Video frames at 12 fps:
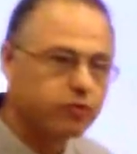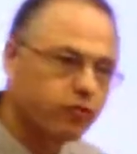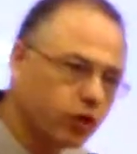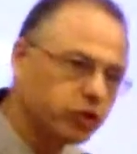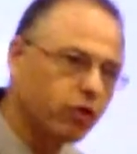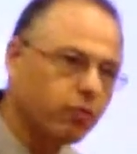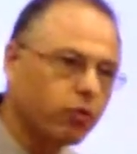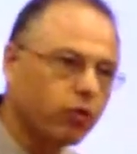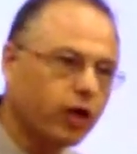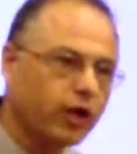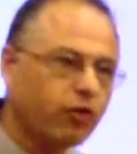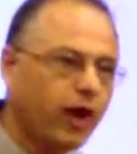for example,
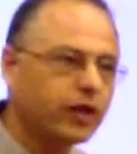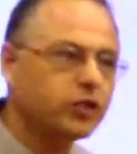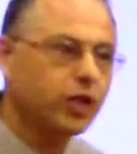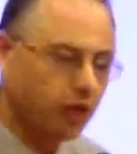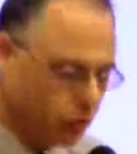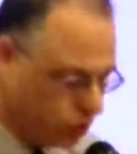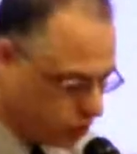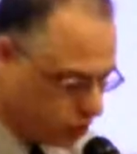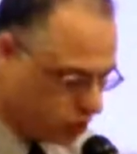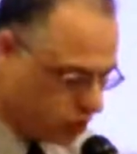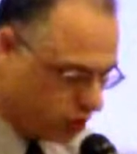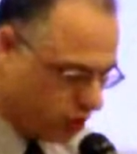like cracked
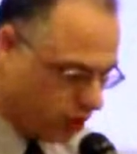heels,